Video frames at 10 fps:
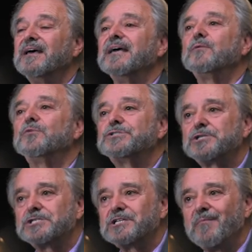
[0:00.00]
It was
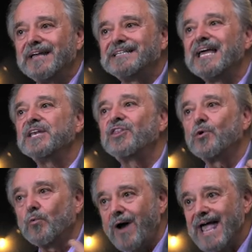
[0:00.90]
just to maintain
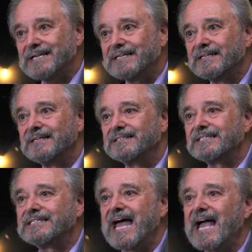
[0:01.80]
the right
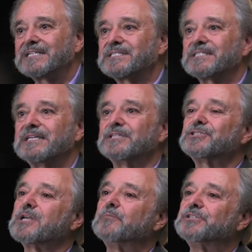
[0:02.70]
to tax his
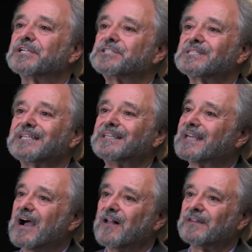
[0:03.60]
subjects in the
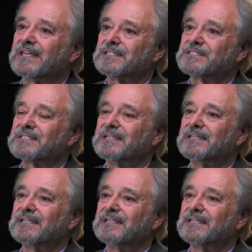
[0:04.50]
colonies.